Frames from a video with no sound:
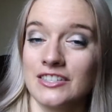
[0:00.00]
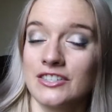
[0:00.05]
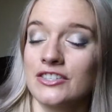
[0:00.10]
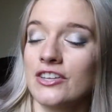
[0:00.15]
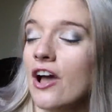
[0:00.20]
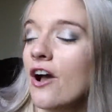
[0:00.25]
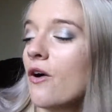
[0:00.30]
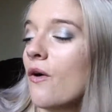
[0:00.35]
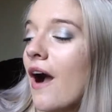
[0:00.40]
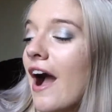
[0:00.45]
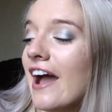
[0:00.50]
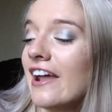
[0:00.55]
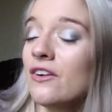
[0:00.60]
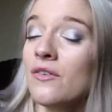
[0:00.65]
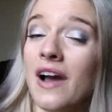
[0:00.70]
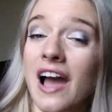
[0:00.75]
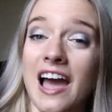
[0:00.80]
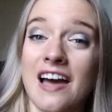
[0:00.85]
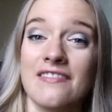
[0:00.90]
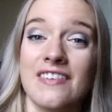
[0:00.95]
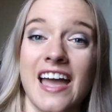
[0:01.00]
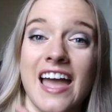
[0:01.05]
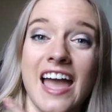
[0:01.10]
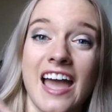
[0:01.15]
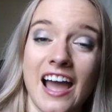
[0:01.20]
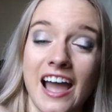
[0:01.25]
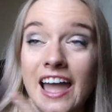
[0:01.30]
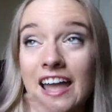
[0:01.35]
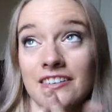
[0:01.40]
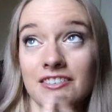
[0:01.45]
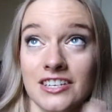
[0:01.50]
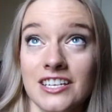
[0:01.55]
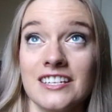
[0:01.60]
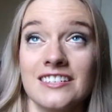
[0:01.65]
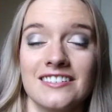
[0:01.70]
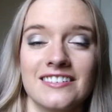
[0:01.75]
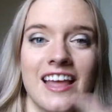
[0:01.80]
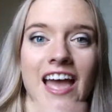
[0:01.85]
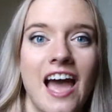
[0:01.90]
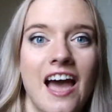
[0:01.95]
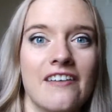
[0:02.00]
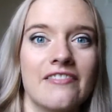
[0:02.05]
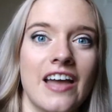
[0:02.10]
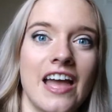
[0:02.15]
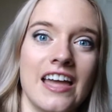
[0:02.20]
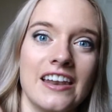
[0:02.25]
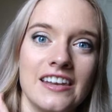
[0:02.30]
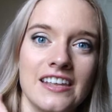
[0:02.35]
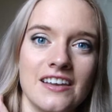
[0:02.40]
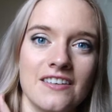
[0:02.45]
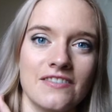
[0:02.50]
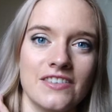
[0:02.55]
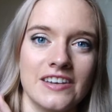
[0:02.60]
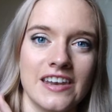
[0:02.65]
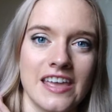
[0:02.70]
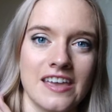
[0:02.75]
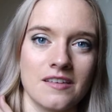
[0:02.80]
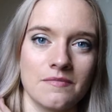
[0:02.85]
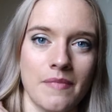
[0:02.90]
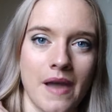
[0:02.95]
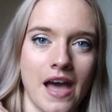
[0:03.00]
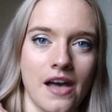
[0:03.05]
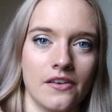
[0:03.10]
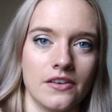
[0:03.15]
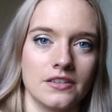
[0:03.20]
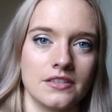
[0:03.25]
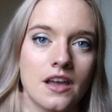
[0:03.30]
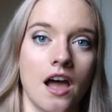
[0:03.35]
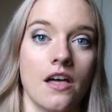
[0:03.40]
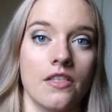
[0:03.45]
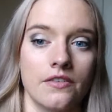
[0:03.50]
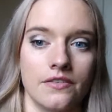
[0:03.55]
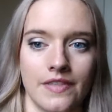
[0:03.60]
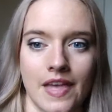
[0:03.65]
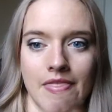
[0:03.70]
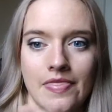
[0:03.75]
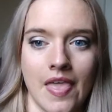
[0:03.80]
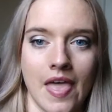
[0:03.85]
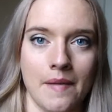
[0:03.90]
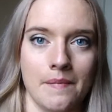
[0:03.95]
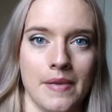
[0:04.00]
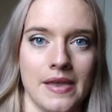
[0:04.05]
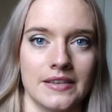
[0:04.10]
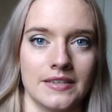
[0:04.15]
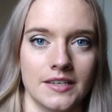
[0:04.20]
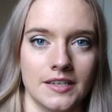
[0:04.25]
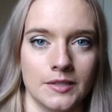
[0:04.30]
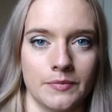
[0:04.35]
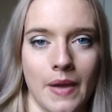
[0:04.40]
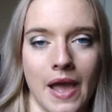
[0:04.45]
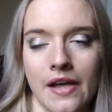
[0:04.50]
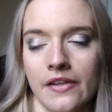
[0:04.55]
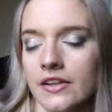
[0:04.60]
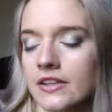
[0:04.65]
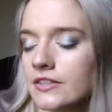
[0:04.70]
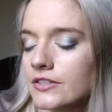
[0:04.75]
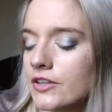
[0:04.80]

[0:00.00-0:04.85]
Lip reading: So I didn't have any of the Naked palettes other than that Basics palette.